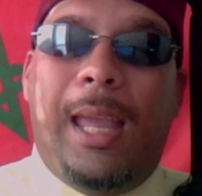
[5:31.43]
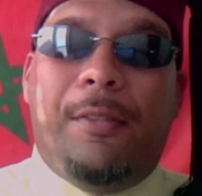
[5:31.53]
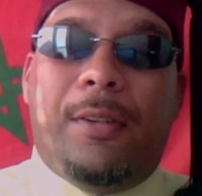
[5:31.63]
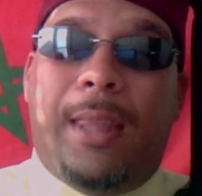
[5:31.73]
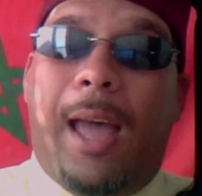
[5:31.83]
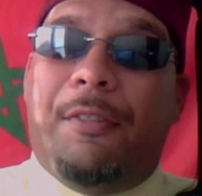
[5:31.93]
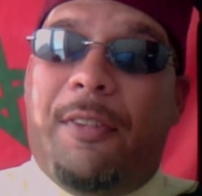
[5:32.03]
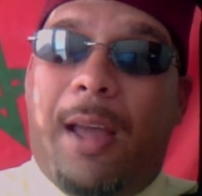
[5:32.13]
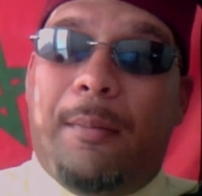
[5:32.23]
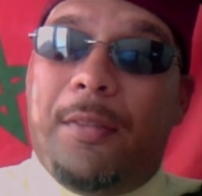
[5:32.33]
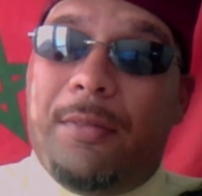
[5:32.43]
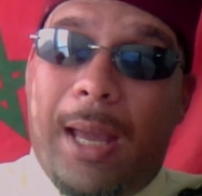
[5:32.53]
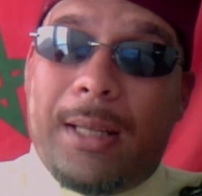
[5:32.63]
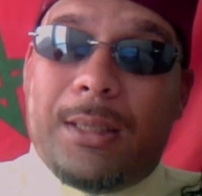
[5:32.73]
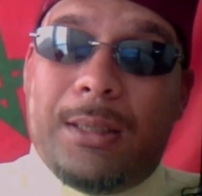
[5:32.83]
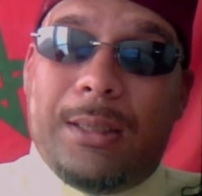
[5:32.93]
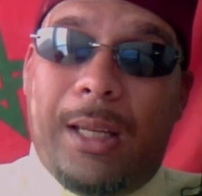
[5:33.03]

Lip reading: even that family of nations